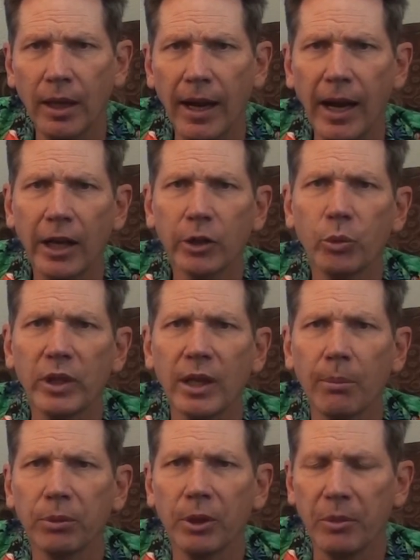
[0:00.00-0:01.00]
how do we
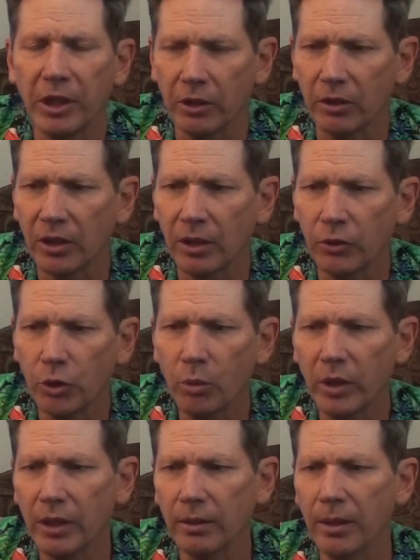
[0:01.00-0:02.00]
implement it, and do
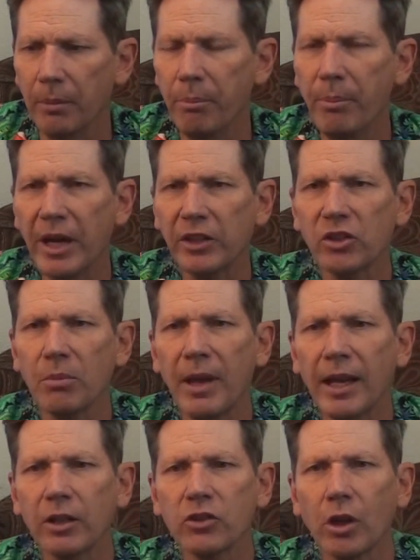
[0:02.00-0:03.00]
we best
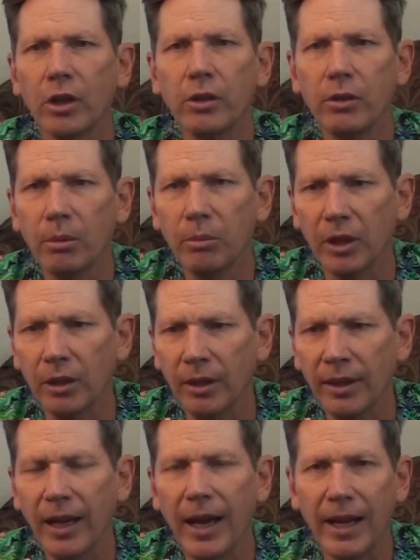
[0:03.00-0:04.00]
manage our human
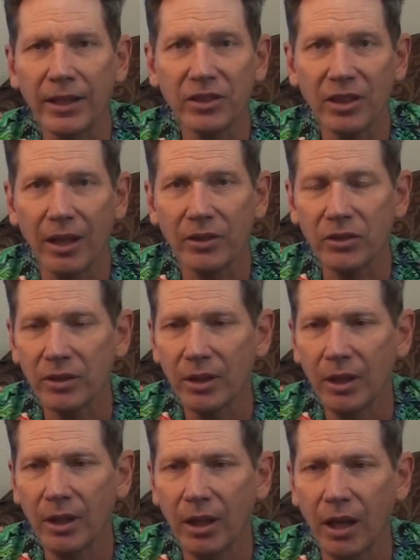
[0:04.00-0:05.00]
assets
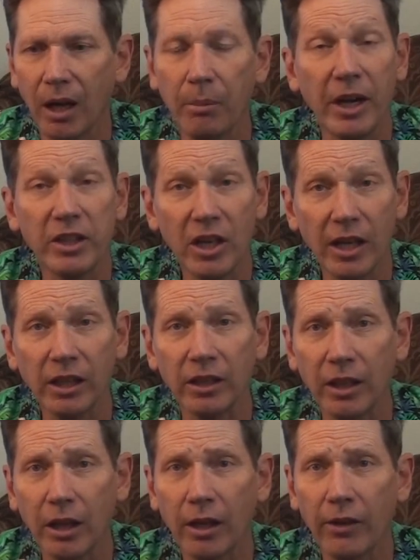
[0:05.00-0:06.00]
by taking
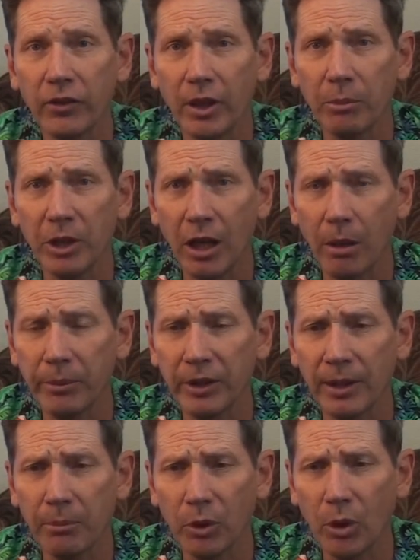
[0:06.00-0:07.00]
care of them and
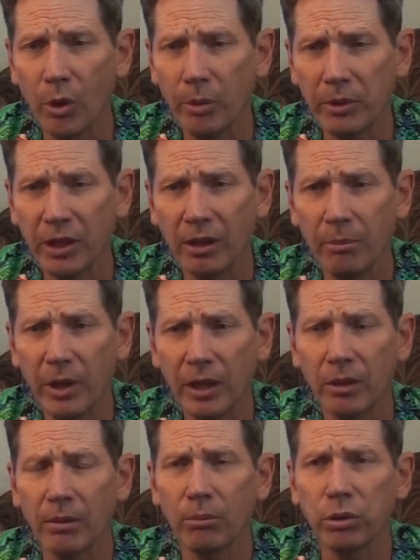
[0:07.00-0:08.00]
helping them grow and become
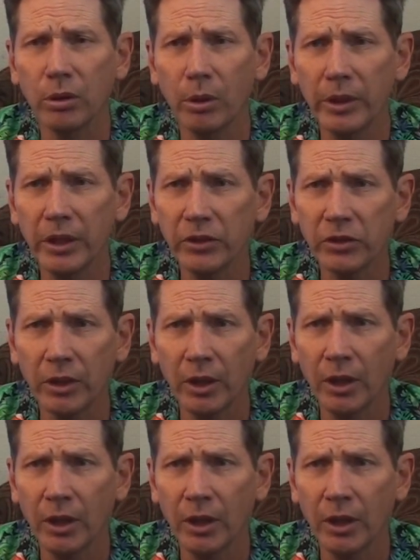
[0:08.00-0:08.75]
better employees?